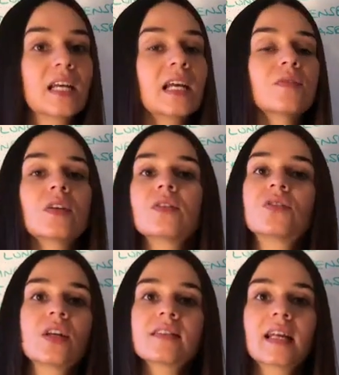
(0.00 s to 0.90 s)
in behavior
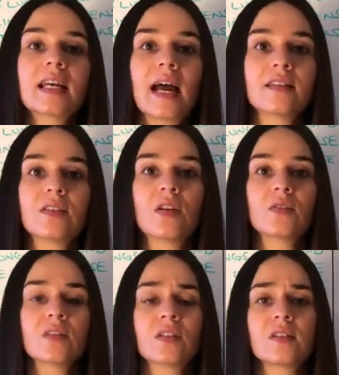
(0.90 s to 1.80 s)
just like
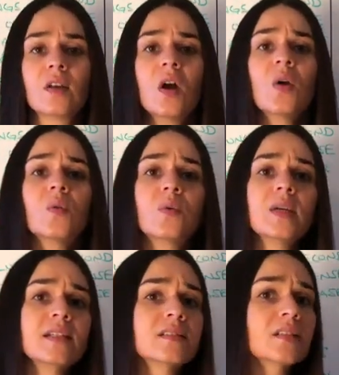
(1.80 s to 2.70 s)
acidosis. When
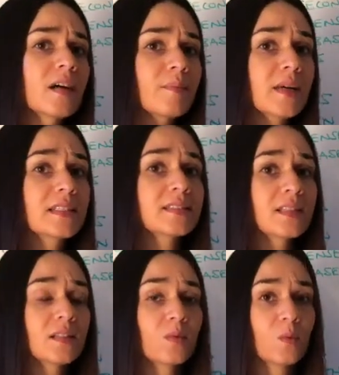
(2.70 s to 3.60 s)
we start
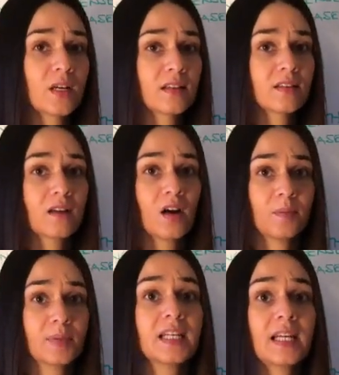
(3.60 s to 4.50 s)
messing with our